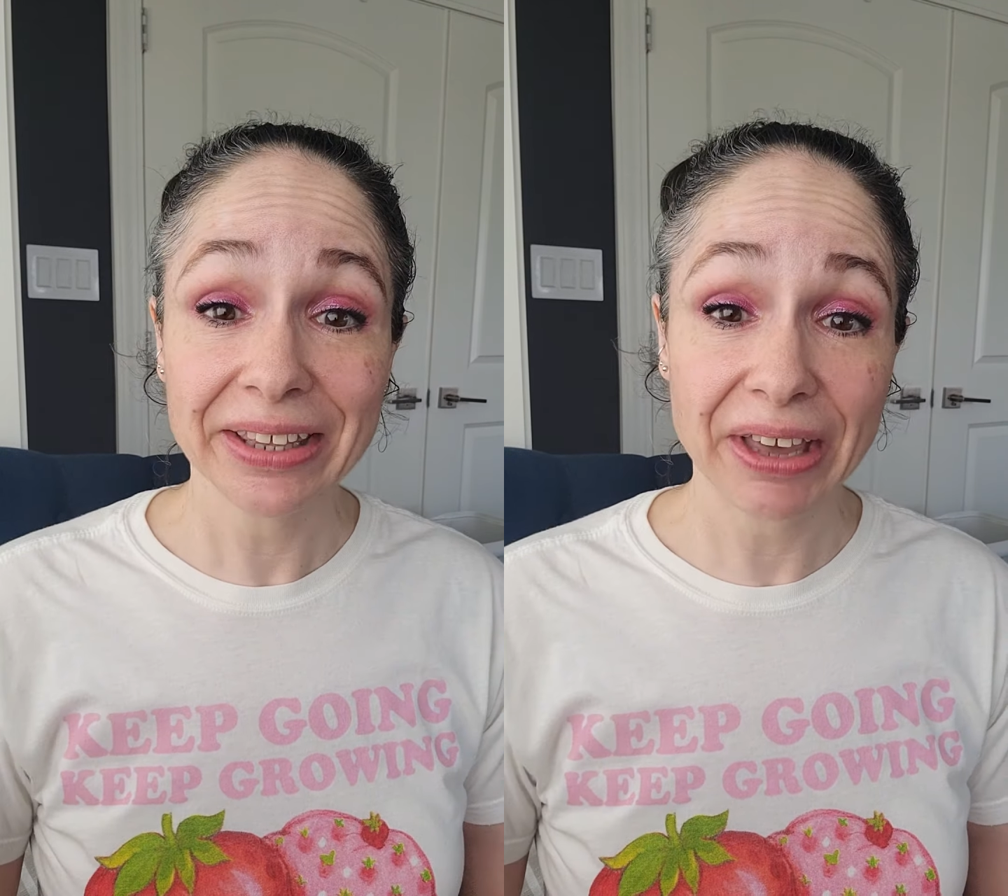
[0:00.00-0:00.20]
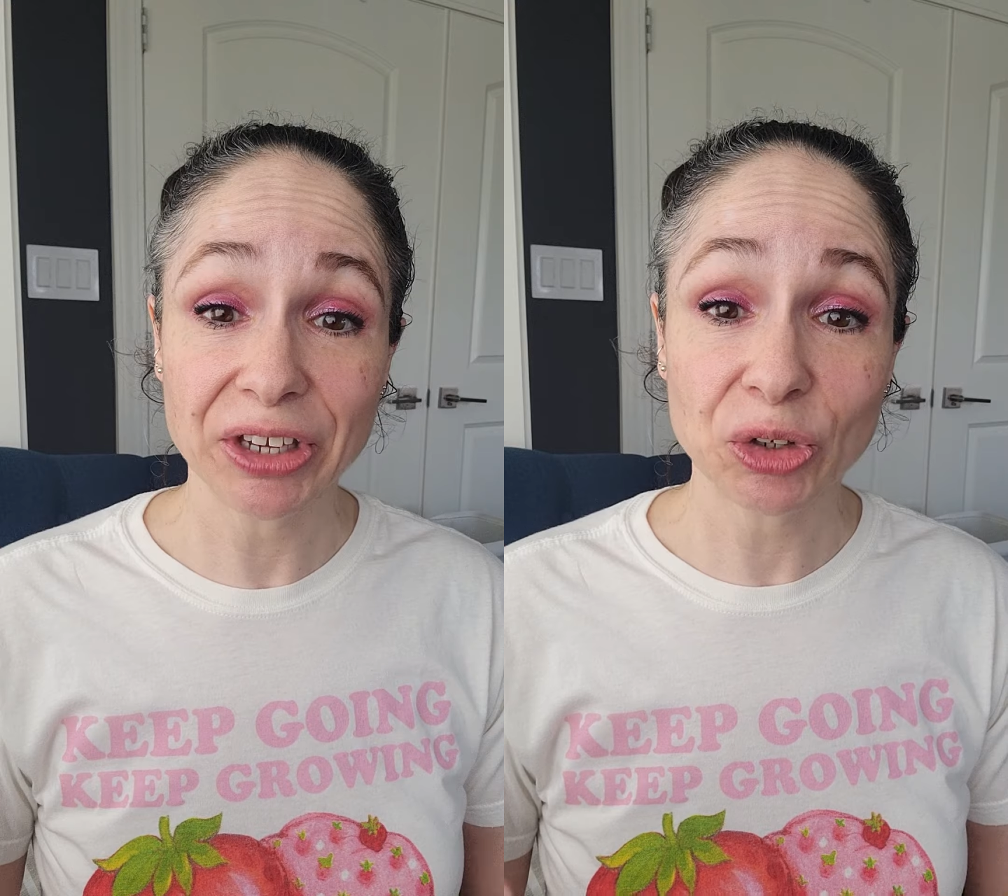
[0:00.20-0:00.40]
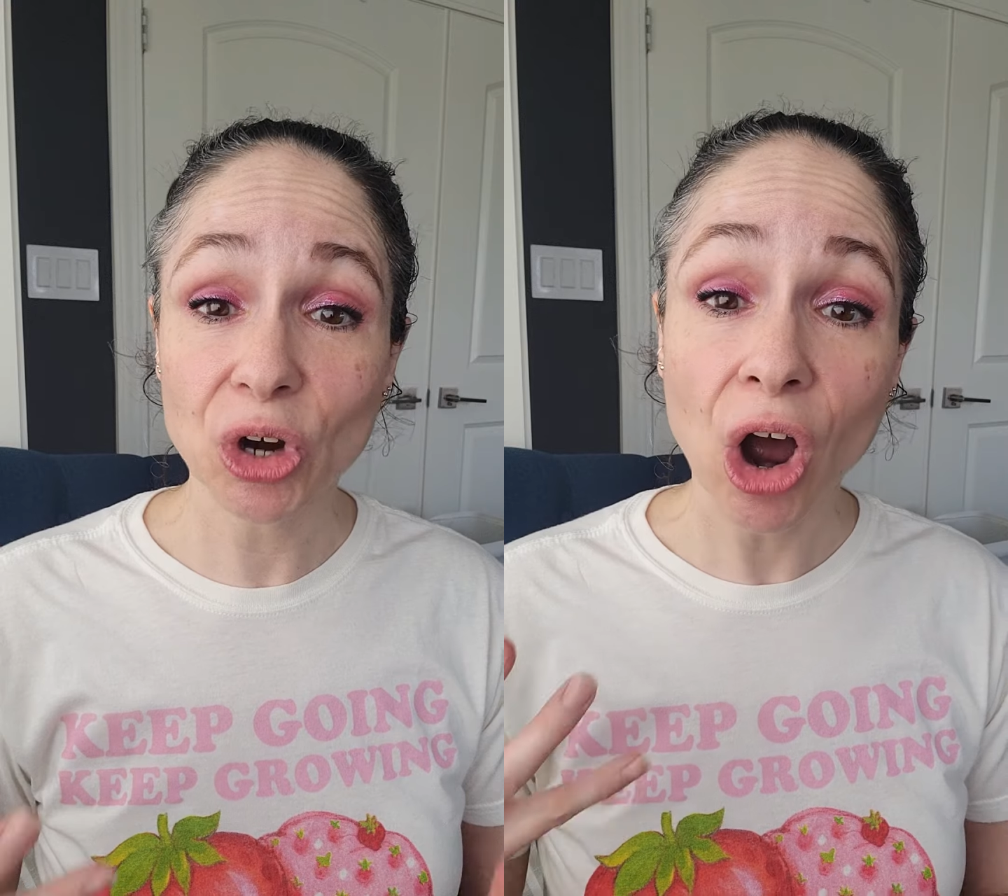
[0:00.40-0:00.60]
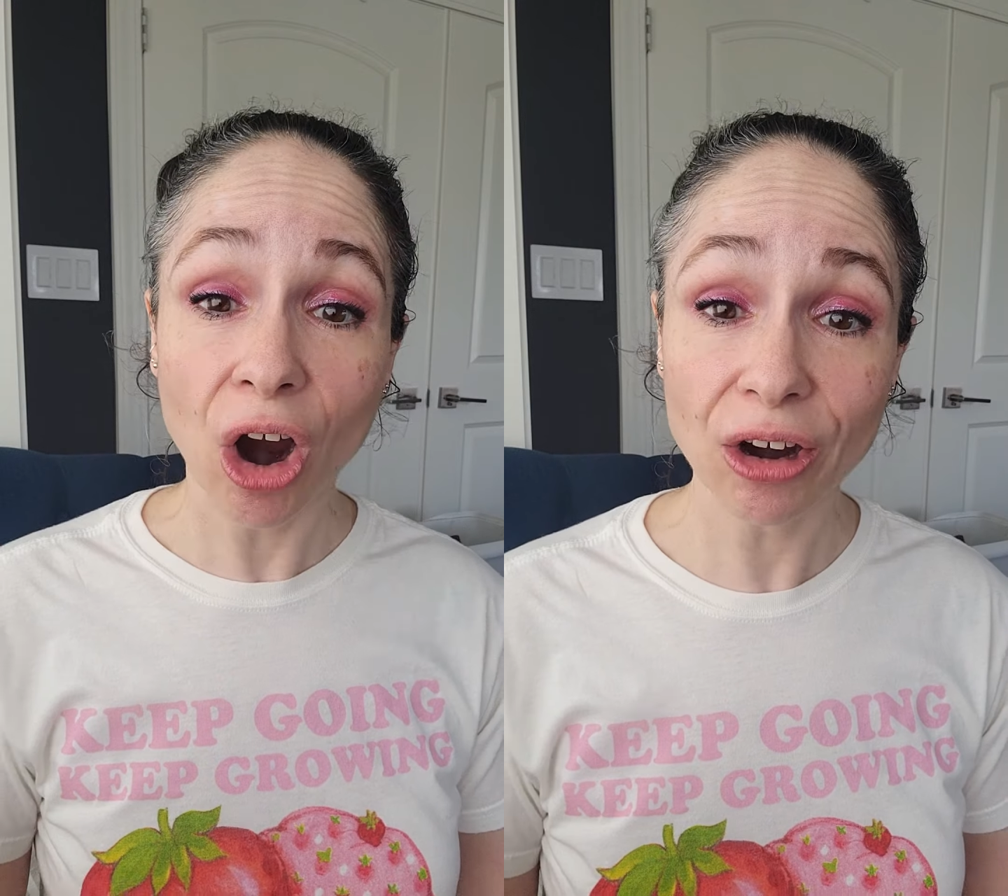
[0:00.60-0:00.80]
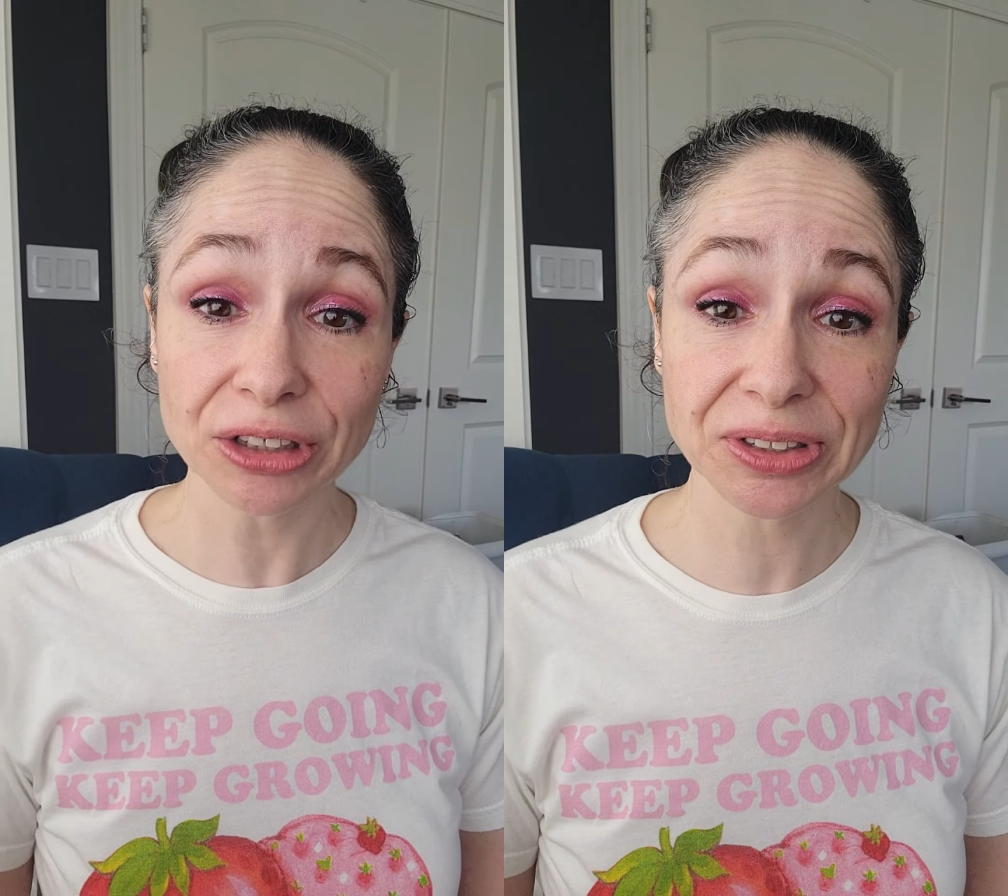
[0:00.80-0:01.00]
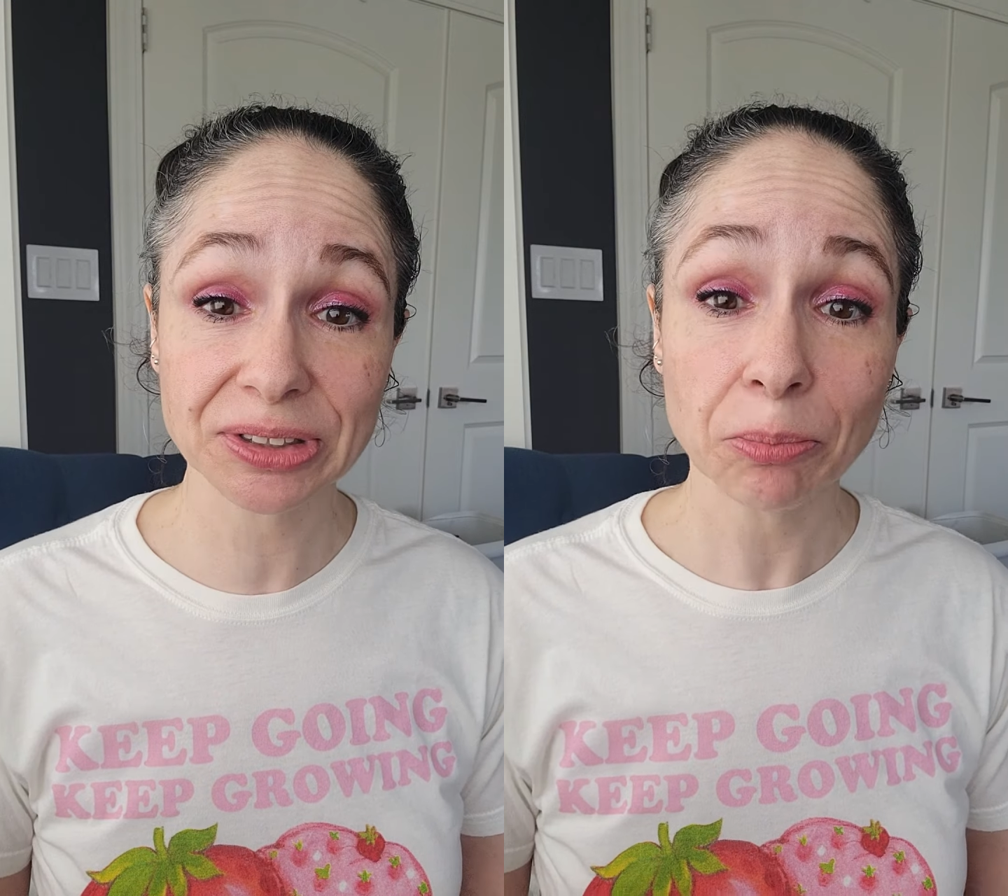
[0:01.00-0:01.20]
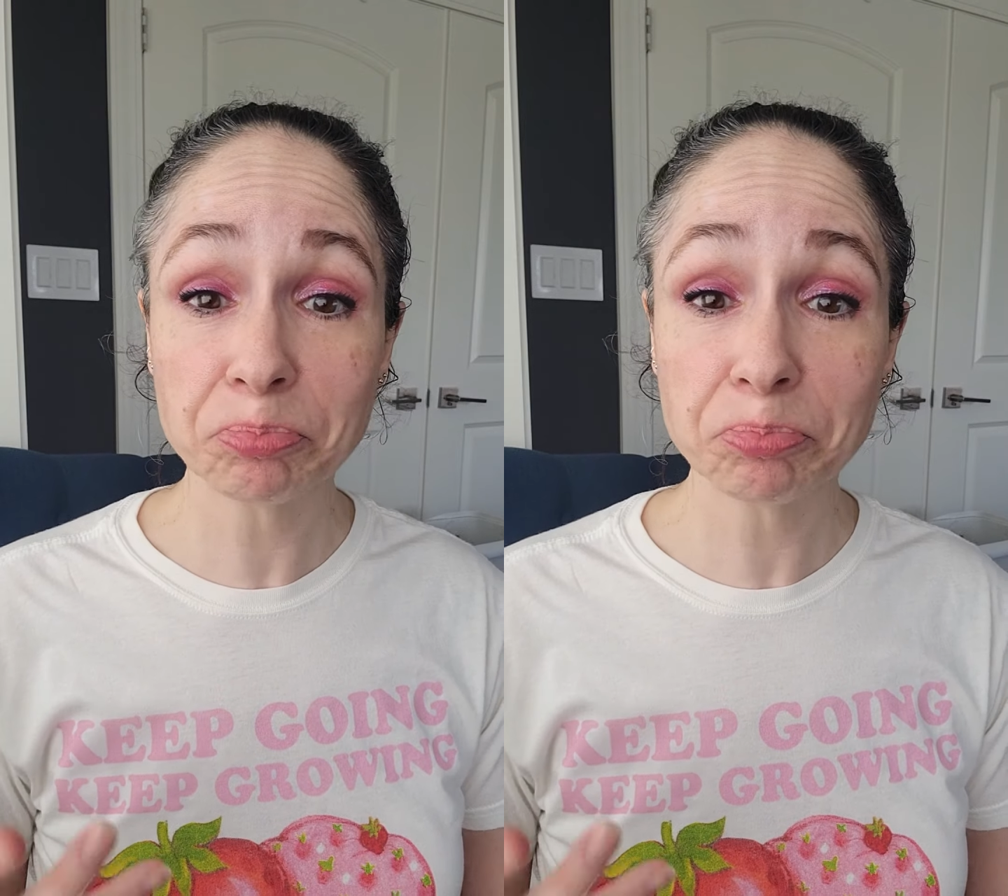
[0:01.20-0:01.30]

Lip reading: that your hearts